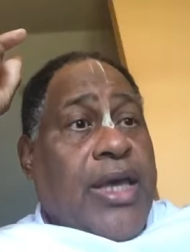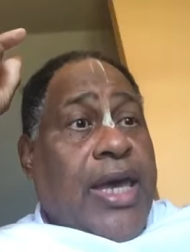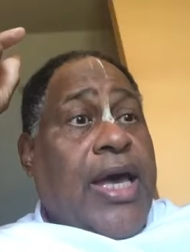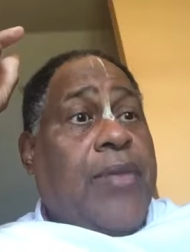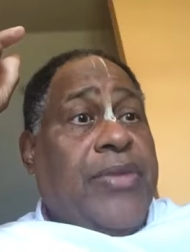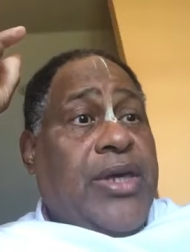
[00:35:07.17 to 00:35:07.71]

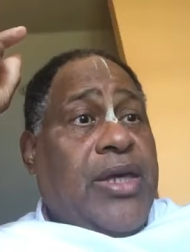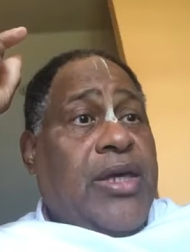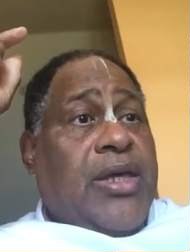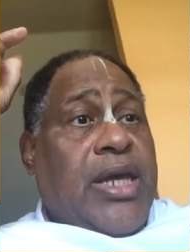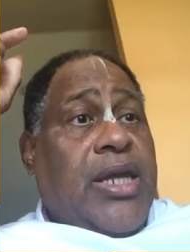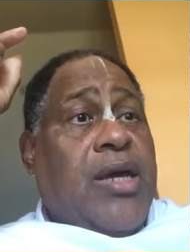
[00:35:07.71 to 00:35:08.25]

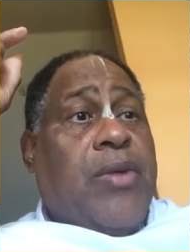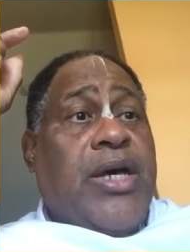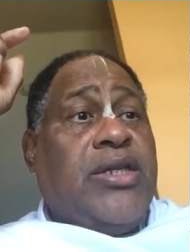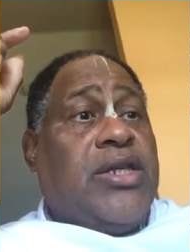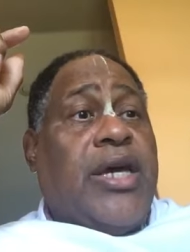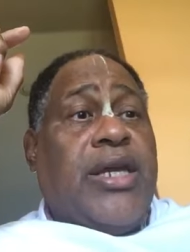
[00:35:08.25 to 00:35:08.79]
Kayami,
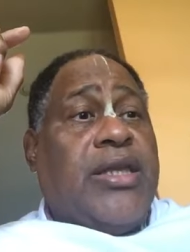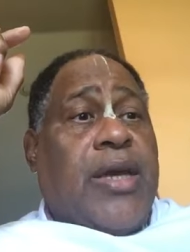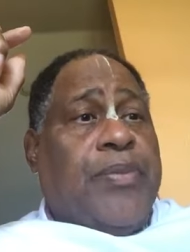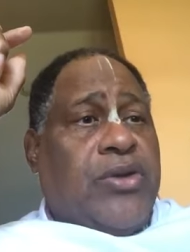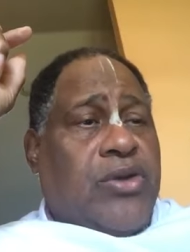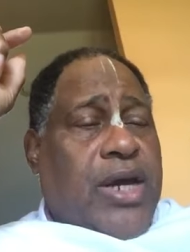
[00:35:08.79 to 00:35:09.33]
Kenyamai,
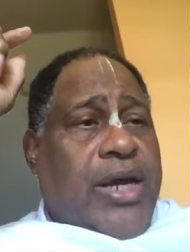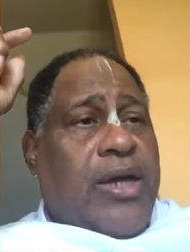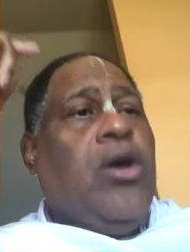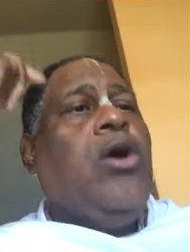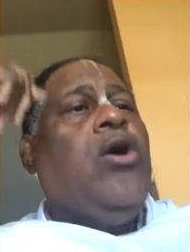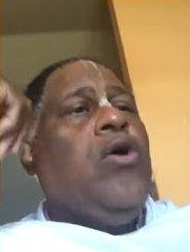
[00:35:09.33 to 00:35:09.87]
Jareta
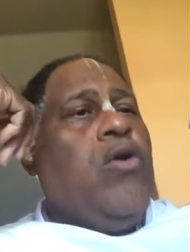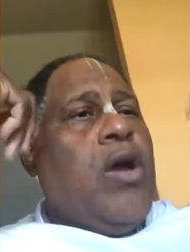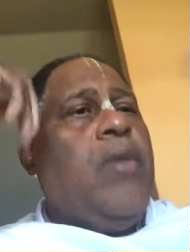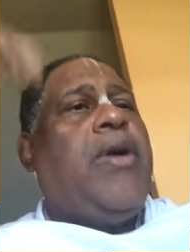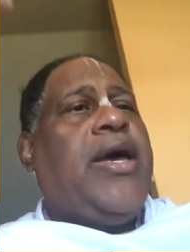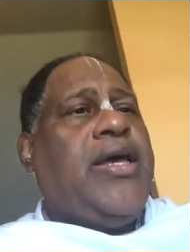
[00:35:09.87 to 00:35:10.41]
Putrai. Who
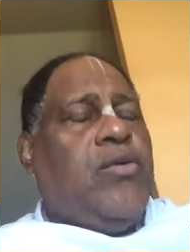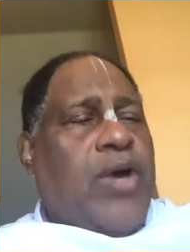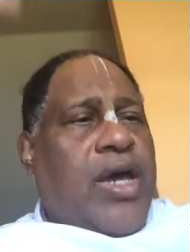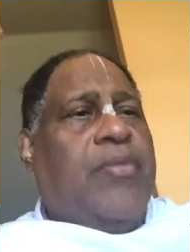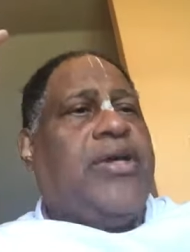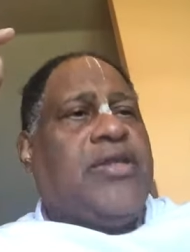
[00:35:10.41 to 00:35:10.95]
am I and
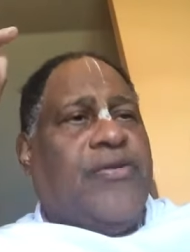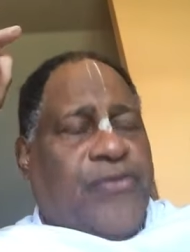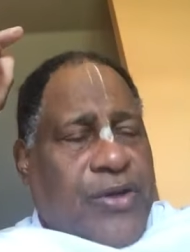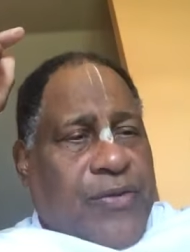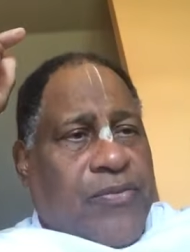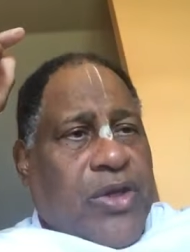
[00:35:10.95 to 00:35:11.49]
why am I
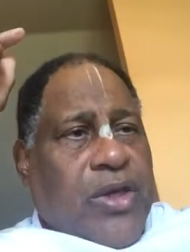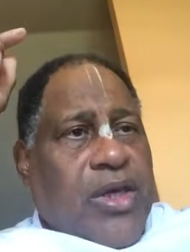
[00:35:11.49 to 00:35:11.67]
suffering?